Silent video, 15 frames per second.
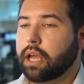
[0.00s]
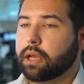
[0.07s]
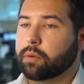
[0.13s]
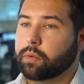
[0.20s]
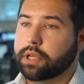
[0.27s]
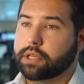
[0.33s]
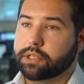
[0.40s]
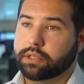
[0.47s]
and
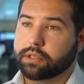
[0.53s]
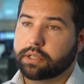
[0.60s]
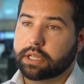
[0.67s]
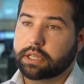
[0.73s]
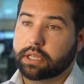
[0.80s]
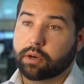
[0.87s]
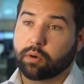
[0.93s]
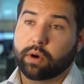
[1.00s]
we ensure
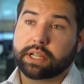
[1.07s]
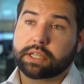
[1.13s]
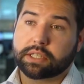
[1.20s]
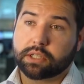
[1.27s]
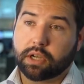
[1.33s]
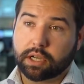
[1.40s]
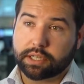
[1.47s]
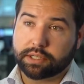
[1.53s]
that the correct
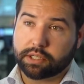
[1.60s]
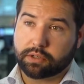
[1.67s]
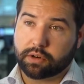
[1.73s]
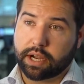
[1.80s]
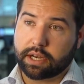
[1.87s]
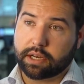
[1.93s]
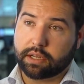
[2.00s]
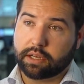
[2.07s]
stock is
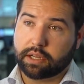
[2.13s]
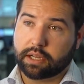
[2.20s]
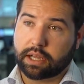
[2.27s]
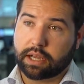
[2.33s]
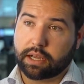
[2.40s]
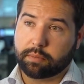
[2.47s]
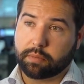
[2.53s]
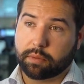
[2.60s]
traded
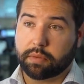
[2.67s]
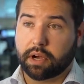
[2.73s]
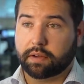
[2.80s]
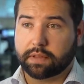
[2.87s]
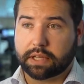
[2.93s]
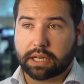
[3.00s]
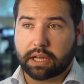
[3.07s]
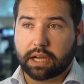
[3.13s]
on behalf
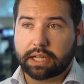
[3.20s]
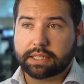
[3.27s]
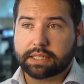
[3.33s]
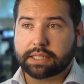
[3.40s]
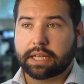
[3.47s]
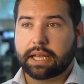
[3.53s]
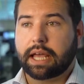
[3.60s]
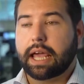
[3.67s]
of the
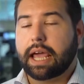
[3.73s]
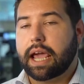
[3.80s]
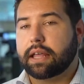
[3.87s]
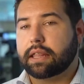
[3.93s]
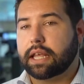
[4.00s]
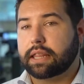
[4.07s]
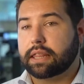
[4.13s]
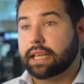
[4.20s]
clients,
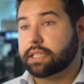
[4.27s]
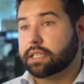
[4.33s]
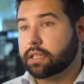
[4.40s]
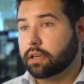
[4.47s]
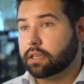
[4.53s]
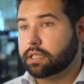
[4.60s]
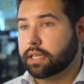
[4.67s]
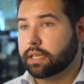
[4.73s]
and that that
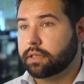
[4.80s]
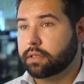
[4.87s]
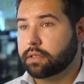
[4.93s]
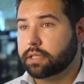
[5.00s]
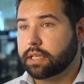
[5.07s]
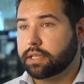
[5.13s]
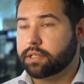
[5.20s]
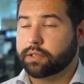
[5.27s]
stock
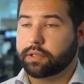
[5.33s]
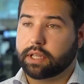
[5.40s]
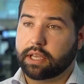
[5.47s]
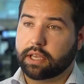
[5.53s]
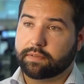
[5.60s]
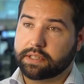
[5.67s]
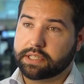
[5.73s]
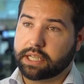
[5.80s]
settles into the
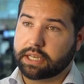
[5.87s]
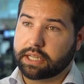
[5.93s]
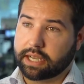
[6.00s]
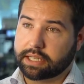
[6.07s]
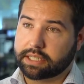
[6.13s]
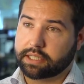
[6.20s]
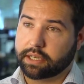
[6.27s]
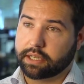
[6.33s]
FNZ
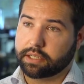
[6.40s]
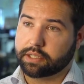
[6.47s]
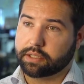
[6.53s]
custody.